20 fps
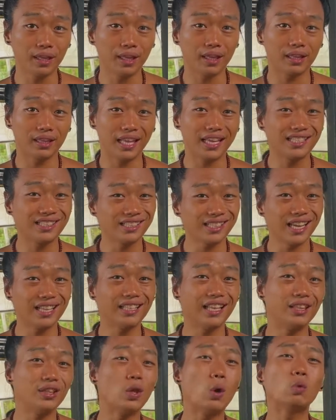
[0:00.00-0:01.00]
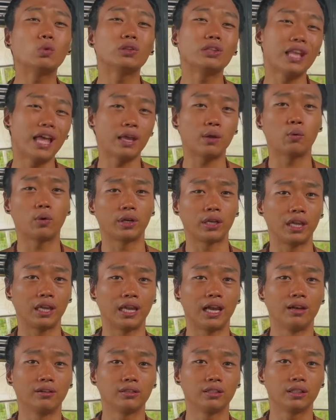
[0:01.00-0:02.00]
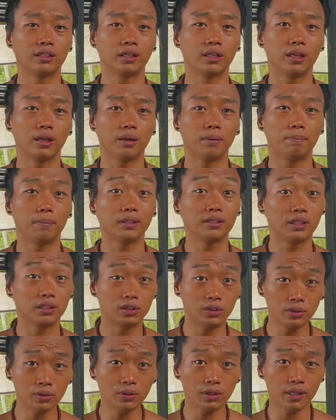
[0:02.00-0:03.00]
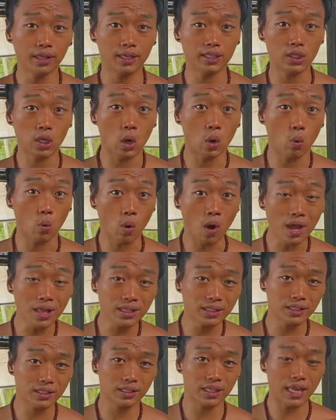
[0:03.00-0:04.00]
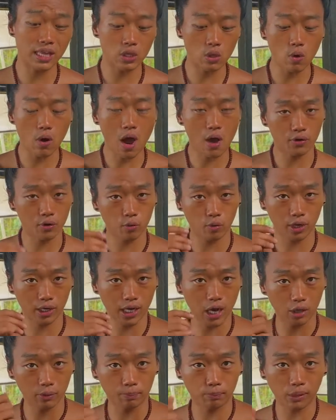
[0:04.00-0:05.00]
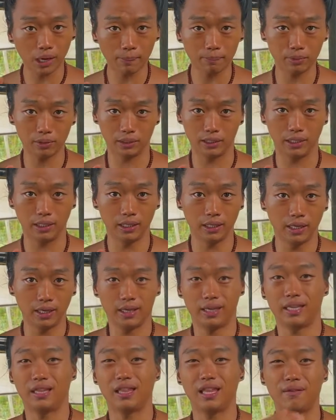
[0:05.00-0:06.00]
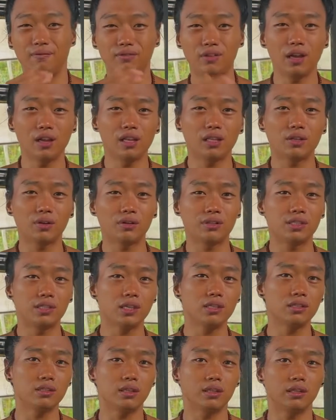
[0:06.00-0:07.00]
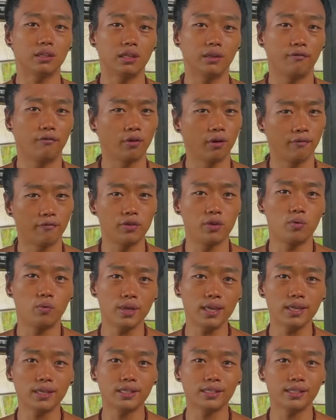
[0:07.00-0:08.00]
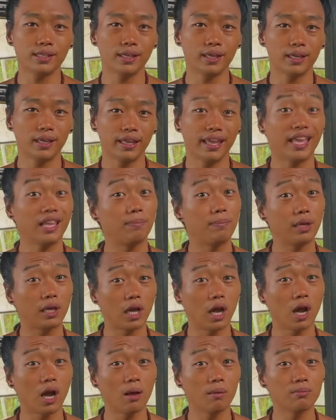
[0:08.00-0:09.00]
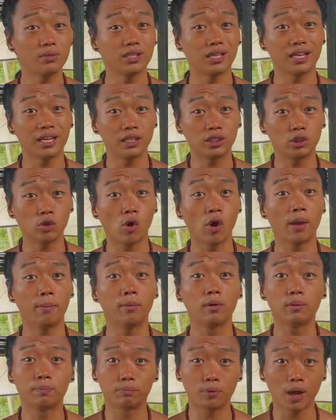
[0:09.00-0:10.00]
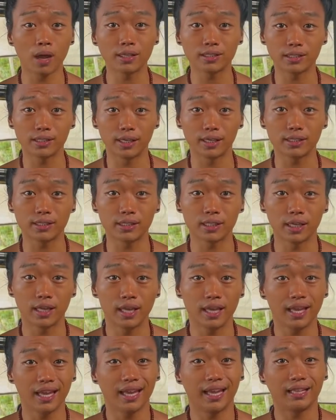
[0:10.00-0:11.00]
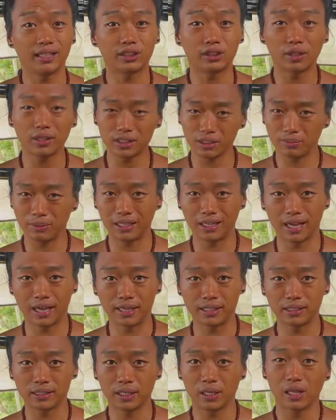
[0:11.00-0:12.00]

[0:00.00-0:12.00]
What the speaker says: they say they don't like working out. But the truth is, once they know how to work out properly, and they've done it consistently for a few weeks, it becomes an enjoyable process. And trust me guys,